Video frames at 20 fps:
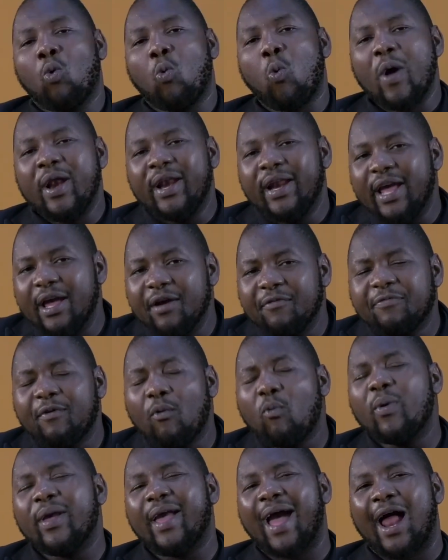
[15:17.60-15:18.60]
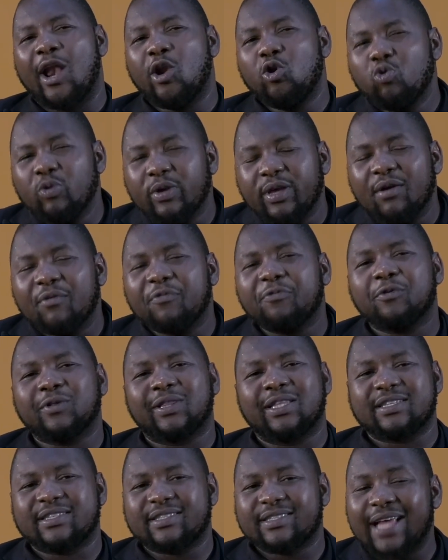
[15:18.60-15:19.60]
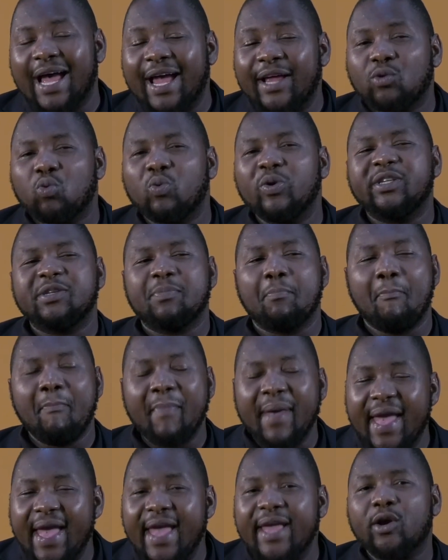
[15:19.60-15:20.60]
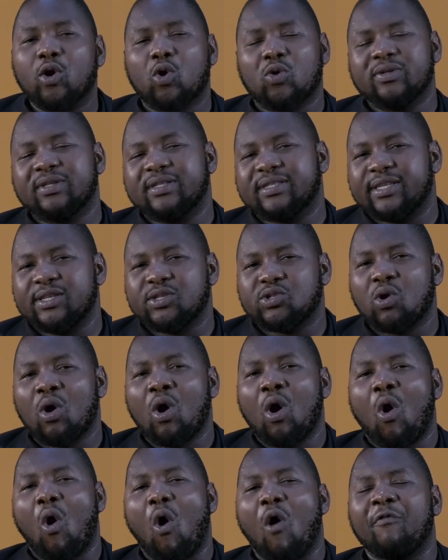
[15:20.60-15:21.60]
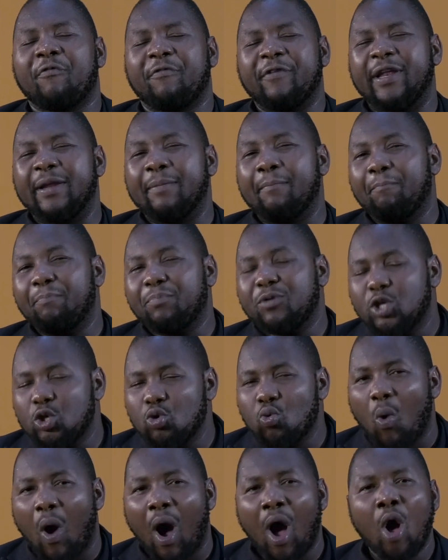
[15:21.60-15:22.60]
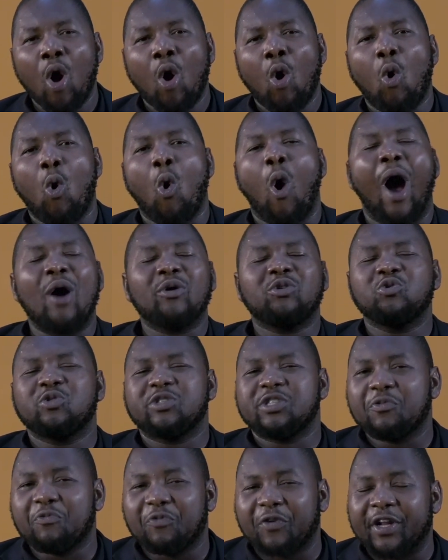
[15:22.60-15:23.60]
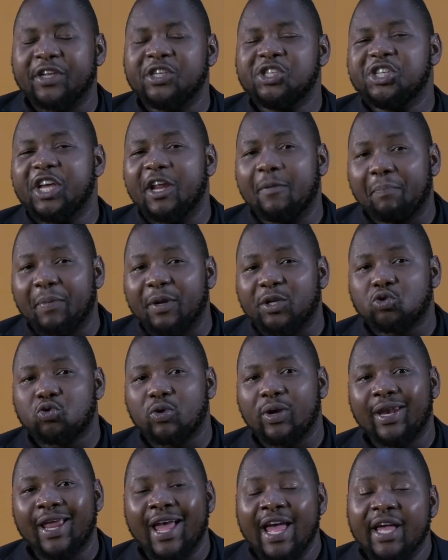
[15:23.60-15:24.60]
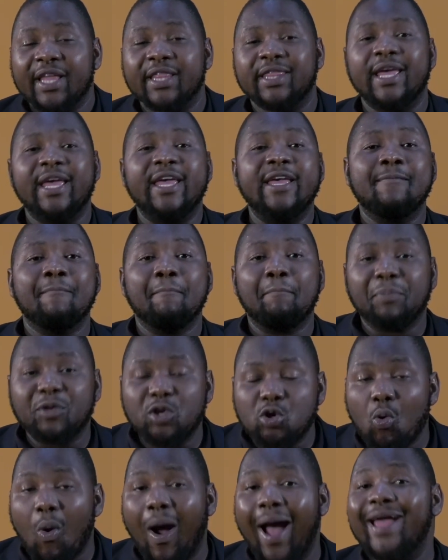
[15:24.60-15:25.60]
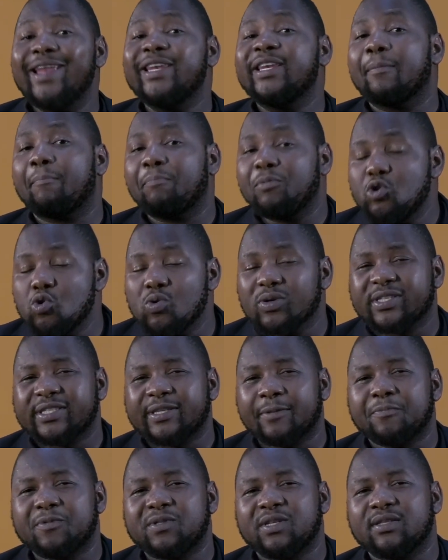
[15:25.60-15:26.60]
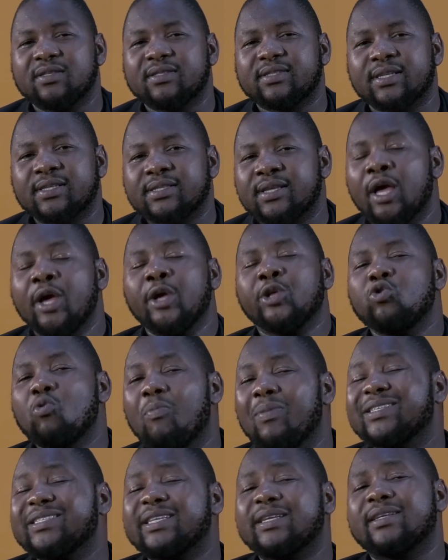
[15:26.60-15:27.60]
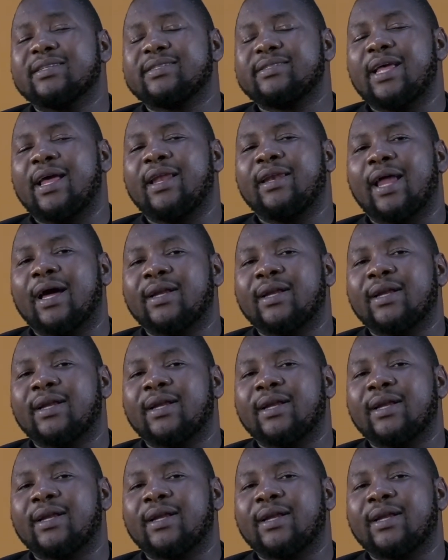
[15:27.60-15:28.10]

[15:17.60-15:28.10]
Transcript: whenever we are looking for the side which may consist of an impure, or how to differentiate between the impure and the pure substances, you must understand